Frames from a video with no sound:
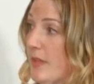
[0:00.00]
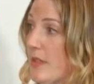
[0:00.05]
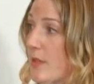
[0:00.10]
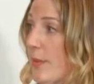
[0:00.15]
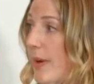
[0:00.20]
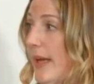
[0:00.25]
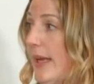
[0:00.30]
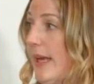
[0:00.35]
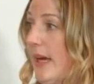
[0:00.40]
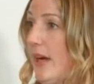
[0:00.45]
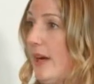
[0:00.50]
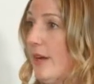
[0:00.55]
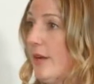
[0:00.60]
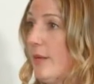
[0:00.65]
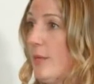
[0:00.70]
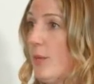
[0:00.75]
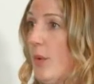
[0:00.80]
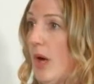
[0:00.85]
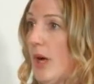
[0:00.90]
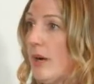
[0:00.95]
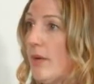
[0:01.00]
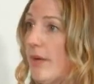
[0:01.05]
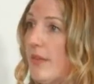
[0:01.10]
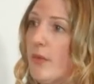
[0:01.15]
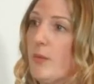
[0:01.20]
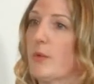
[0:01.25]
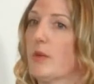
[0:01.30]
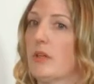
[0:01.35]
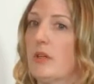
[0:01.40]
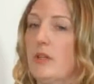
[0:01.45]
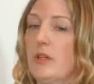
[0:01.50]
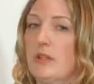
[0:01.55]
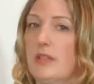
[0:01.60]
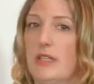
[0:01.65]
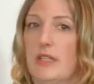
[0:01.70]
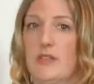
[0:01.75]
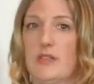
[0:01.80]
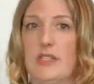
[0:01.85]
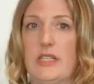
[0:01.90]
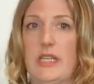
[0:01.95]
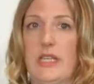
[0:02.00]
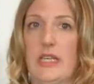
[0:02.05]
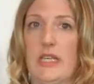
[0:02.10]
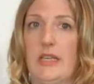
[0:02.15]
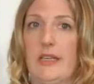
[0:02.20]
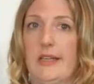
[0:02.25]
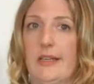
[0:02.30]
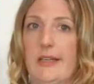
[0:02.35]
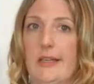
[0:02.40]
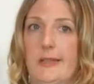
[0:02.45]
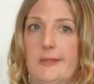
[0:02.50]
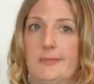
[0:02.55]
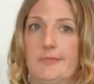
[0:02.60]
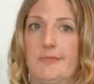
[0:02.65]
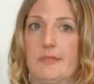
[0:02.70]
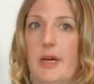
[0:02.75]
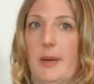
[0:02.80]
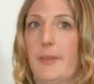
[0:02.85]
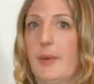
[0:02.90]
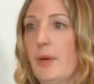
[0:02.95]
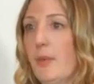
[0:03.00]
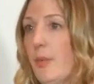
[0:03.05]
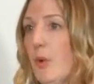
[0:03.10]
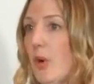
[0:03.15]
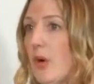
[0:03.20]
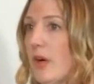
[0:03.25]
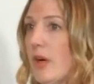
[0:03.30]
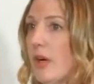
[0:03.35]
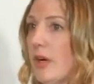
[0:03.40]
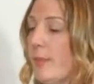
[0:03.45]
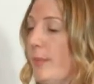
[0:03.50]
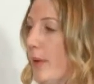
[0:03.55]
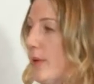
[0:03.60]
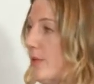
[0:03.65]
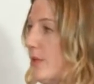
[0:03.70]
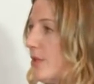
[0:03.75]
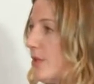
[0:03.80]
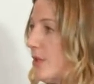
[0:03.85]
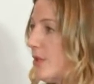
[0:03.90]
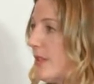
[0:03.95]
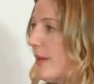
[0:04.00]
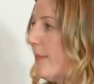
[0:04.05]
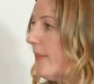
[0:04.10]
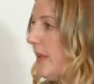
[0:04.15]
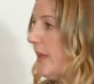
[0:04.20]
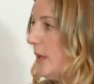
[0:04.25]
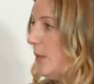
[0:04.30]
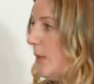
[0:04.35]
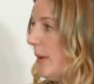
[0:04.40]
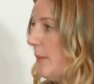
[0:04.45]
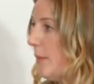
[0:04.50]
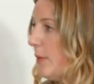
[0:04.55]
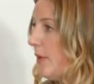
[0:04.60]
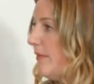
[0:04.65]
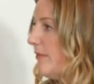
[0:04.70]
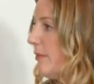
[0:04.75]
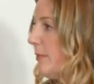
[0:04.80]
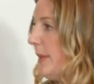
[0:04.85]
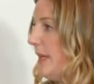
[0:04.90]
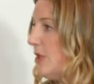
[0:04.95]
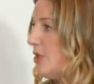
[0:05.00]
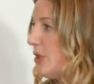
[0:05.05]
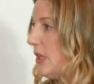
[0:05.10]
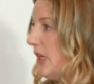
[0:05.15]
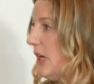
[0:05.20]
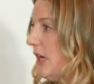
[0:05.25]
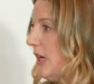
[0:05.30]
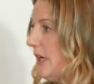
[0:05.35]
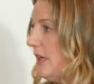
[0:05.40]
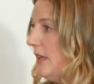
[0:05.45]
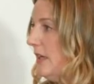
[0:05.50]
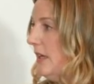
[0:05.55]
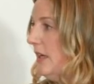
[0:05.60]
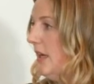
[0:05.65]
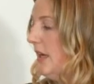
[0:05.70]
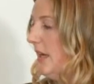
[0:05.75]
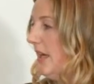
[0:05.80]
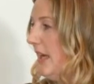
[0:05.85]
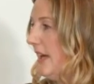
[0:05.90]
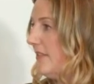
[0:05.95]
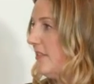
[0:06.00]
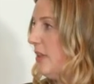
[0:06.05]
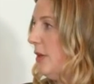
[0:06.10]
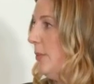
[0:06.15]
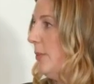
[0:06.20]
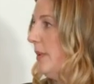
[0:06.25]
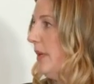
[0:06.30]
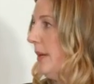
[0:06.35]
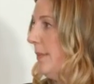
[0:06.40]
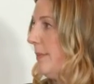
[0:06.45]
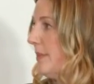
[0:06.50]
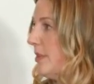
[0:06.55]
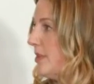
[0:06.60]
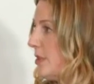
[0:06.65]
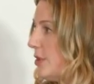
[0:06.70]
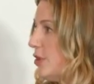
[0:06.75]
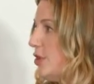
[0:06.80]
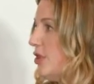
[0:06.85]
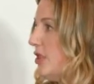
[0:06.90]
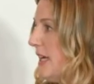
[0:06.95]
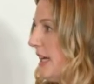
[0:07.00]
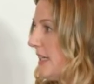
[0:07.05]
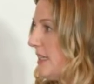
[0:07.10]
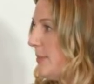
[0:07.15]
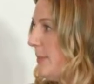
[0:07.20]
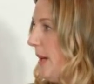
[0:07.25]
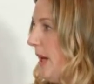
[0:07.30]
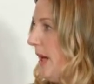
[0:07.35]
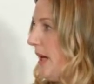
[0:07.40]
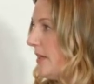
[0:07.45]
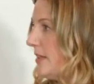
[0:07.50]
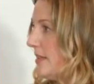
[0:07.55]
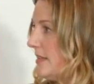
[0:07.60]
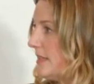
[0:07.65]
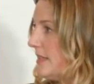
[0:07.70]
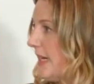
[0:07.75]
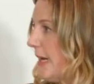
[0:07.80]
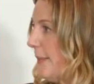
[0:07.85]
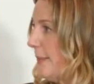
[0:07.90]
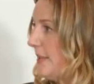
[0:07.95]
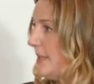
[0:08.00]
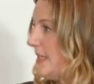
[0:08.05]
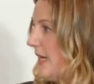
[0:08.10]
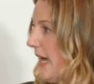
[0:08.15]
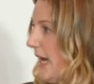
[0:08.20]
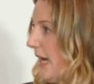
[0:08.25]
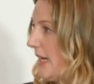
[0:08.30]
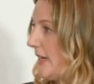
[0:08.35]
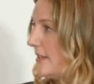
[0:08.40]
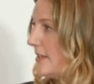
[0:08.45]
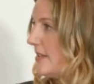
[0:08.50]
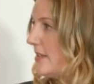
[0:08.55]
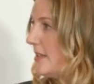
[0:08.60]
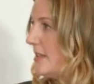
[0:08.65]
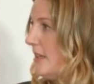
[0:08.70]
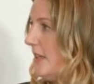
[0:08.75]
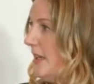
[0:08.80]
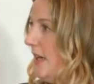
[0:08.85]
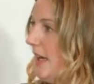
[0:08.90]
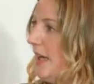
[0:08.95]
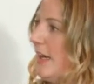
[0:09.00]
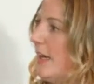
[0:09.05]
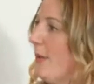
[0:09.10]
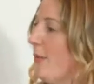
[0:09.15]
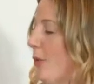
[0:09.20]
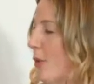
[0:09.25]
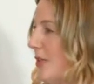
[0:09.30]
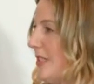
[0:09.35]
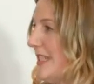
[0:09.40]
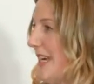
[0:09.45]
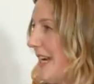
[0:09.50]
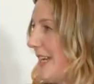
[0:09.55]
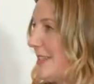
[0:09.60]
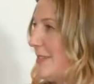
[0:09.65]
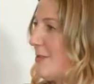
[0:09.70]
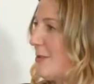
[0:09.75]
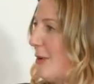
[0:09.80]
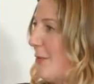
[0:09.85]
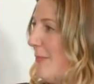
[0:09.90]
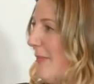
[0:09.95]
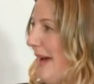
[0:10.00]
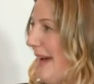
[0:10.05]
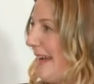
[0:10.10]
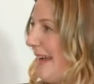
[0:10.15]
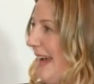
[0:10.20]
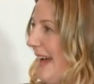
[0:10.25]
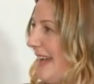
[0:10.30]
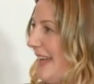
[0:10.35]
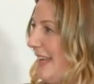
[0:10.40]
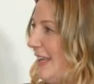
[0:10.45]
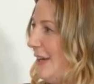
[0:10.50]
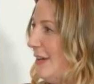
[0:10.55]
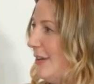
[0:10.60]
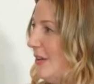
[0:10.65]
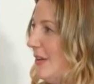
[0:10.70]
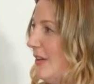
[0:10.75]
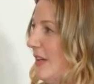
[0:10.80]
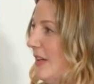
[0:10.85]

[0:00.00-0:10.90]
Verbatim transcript: So right now, you walk around the world and you see, you know, a billboard or a poster or something you want more information on, and you have to open up a search text box and type in text, and you get more text thrown back at you.